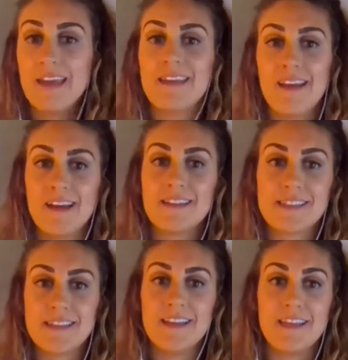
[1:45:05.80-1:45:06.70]
I cannot
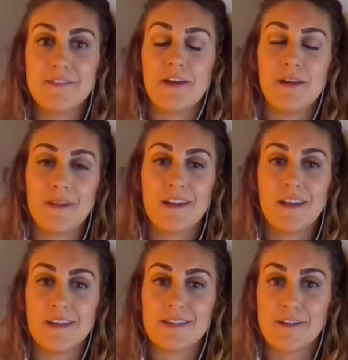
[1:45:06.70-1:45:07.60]
study if I'm not
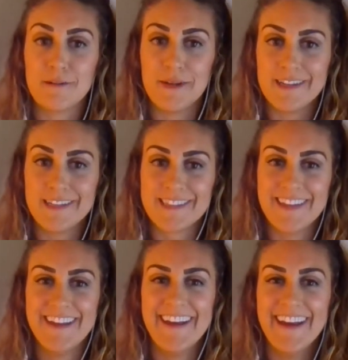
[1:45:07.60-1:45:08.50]
at a
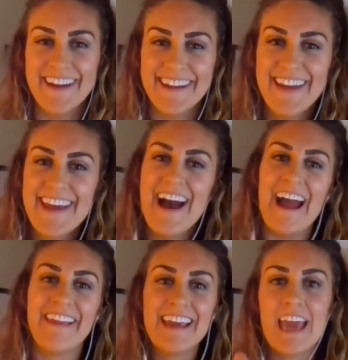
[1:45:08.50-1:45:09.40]
Starbucks.
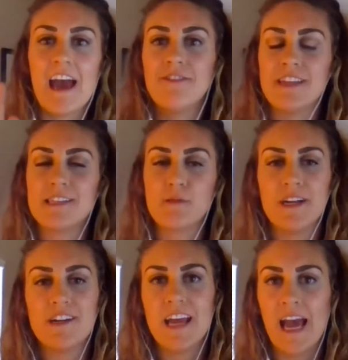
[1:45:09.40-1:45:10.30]
I like have, it's
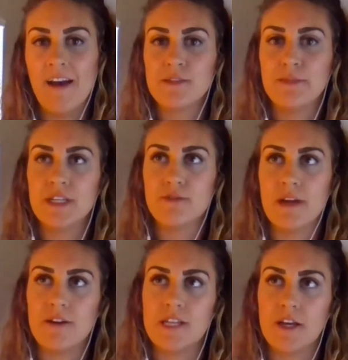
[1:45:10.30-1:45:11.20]
weird. I have to be
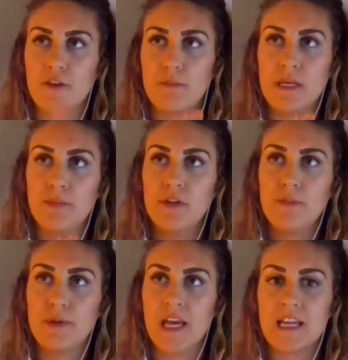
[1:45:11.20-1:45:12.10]
around other
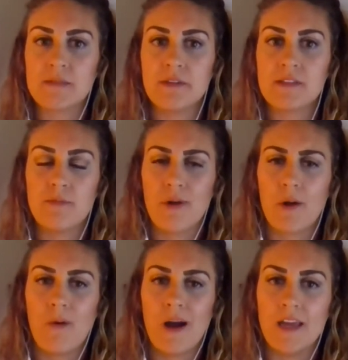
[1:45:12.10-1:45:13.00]
people, but it has to be
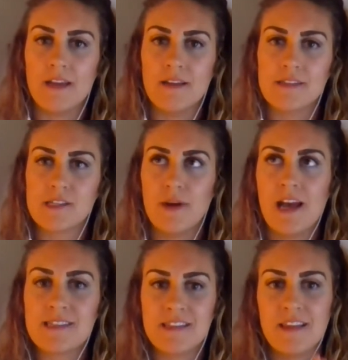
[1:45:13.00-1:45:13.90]
somewhat quiet. So it
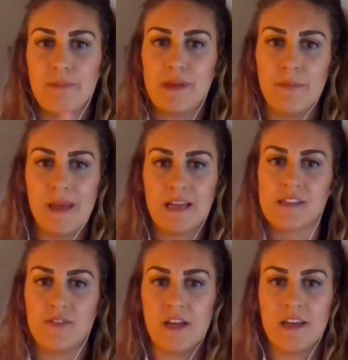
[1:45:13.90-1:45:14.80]
has to like be a
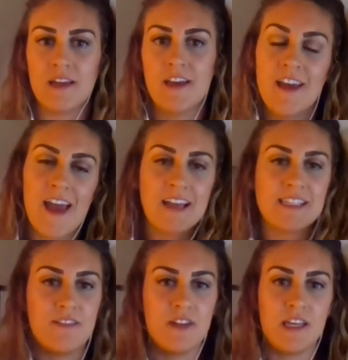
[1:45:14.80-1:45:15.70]
mix of like
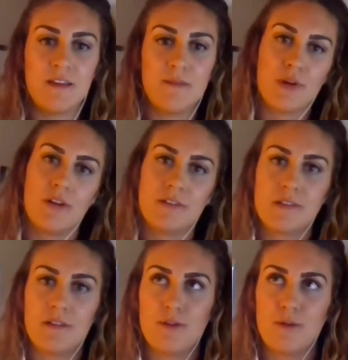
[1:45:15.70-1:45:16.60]
activity, but
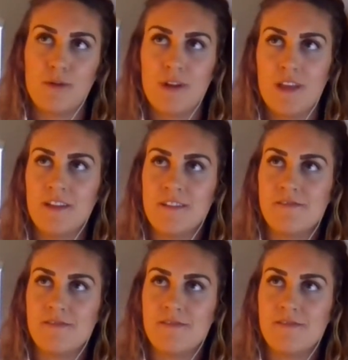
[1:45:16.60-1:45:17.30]
also